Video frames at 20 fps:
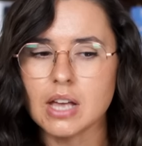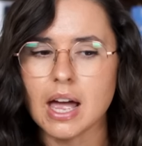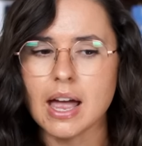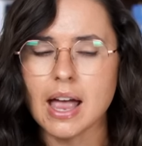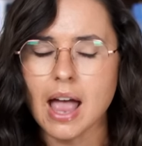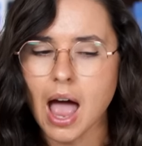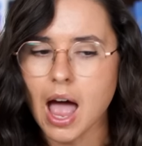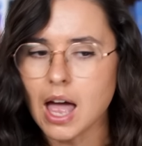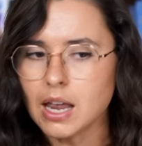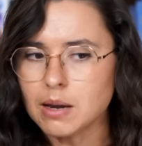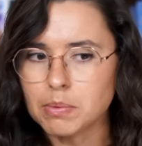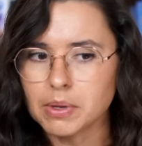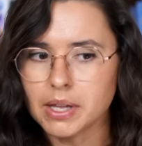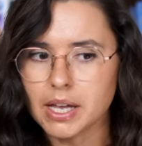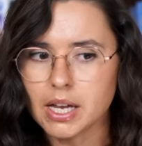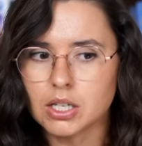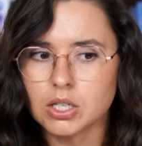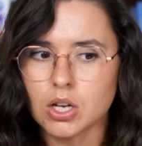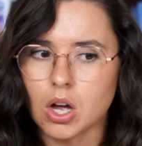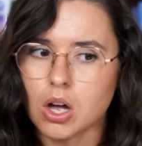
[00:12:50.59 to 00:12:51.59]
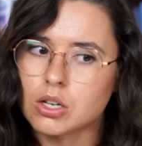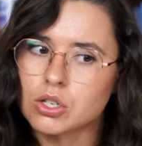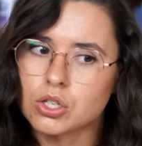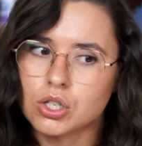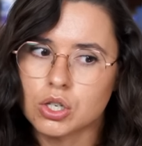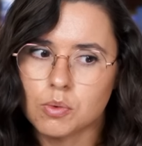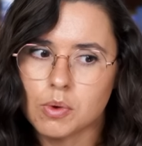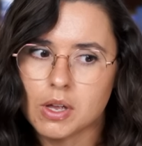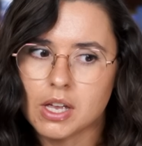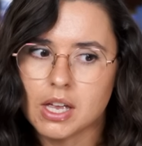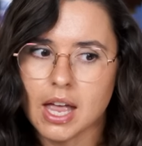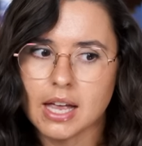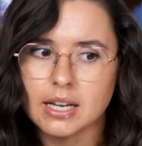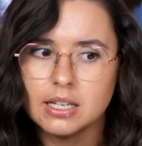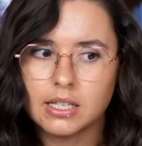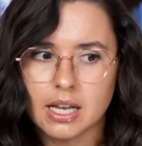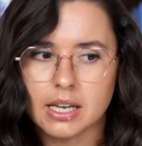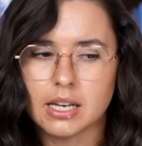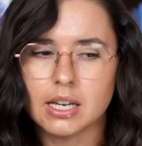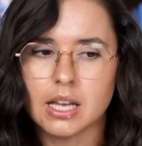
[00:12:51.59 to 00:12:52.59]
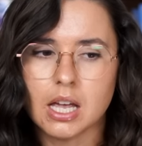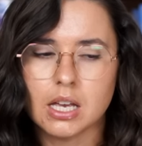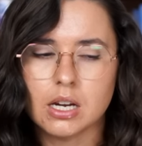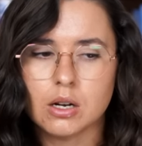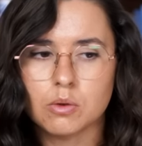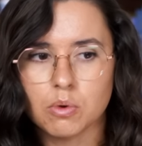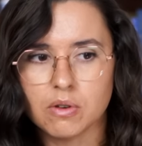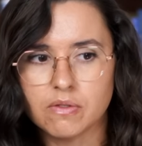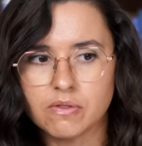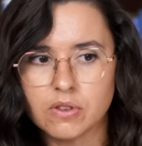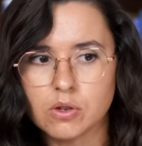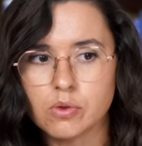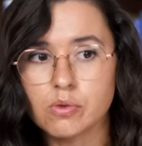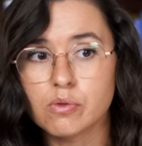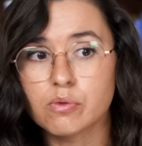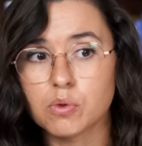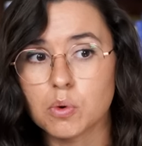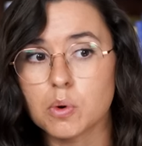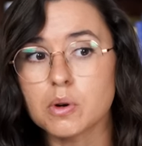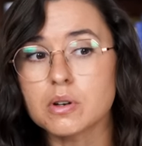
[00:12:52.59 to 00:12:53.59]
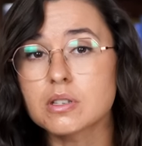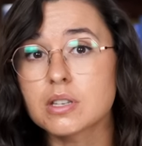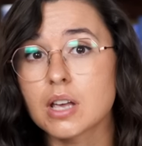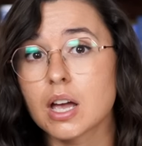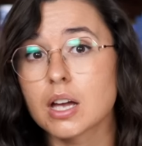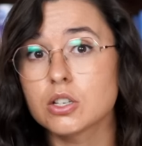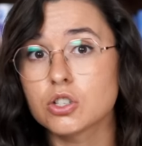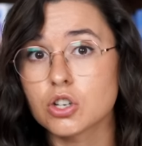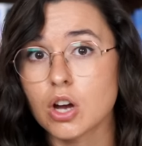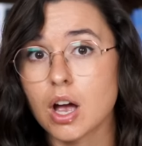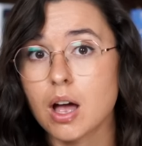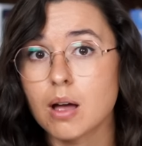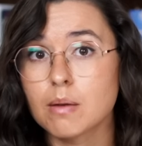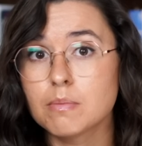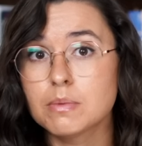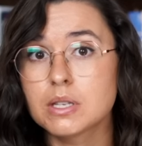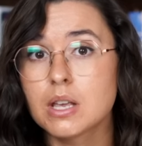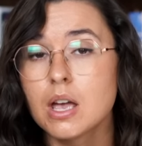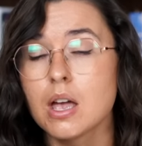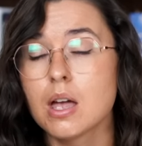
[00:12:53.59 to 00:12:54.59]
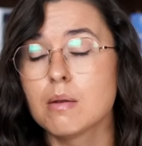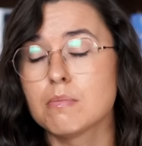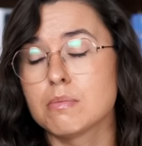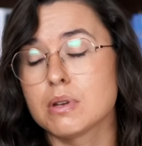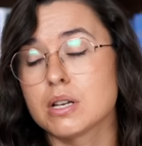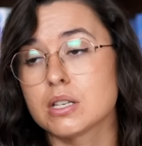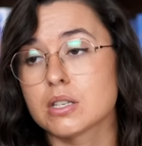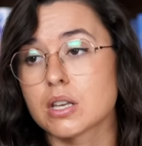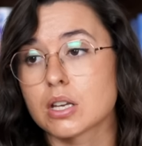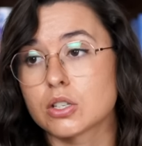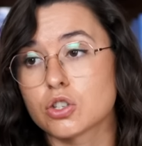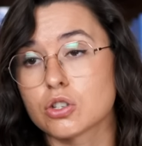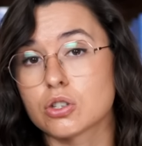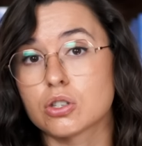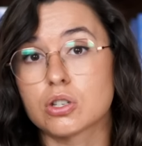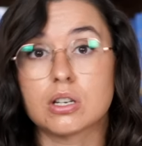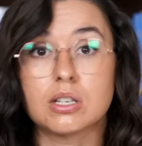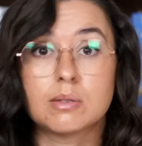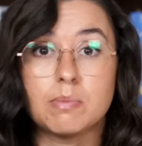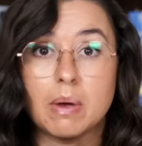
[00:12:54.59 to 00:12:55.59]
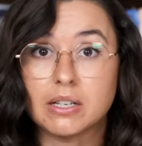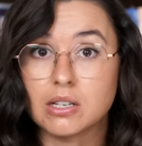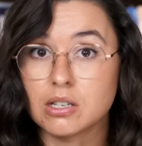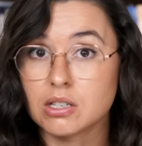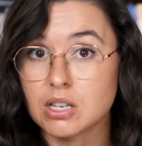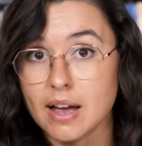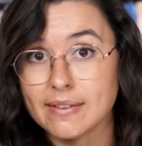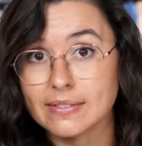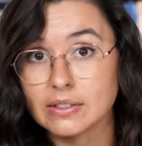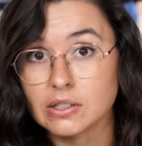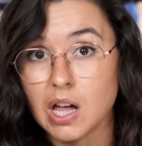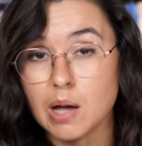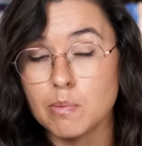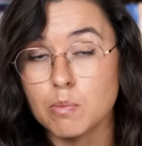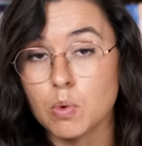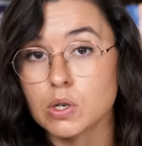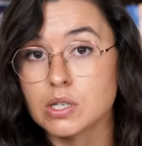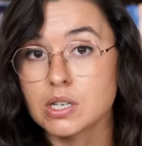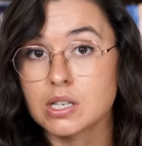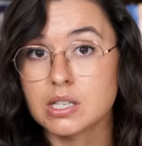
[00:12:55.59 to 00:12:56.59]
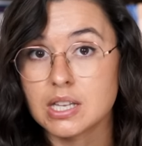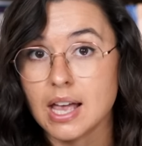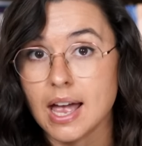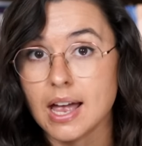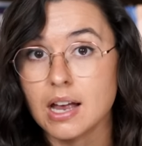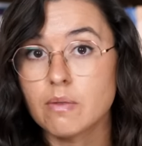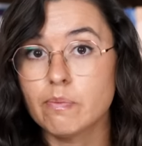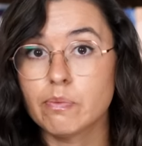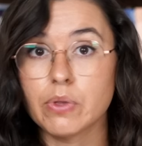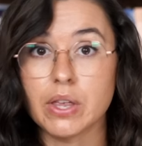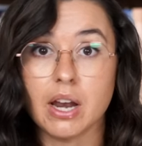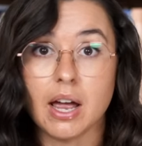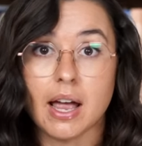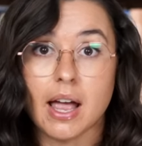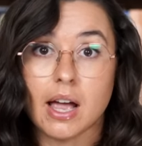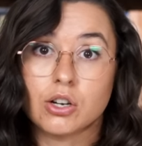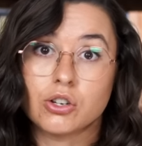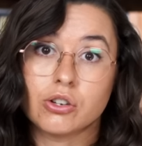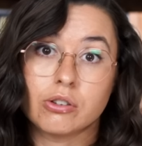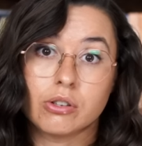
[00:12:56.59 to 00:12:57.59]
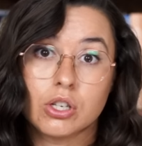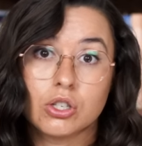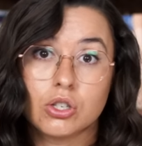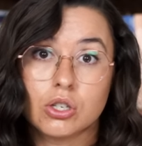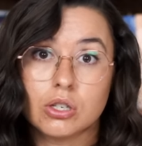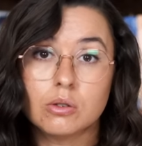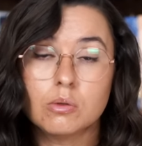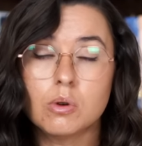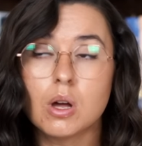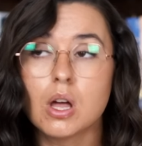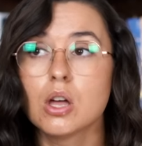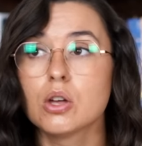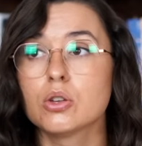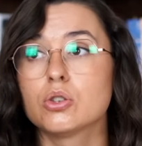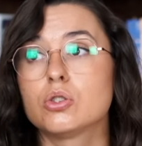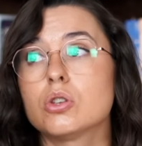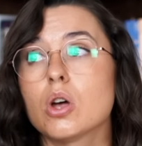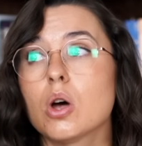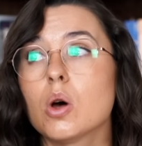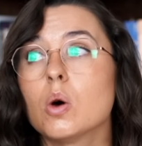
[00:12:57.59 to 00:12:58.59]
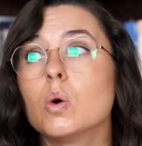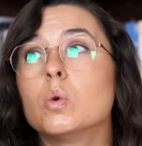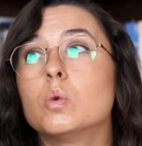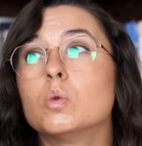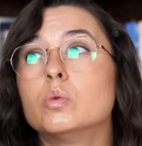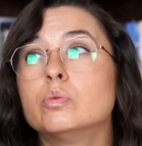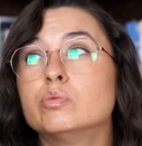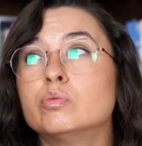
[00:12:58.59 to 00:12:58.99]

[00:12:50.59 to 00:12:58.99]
I had planned on doing a dedicated review for Side Jobs because I just expected to have a lot more to say than I actually do, so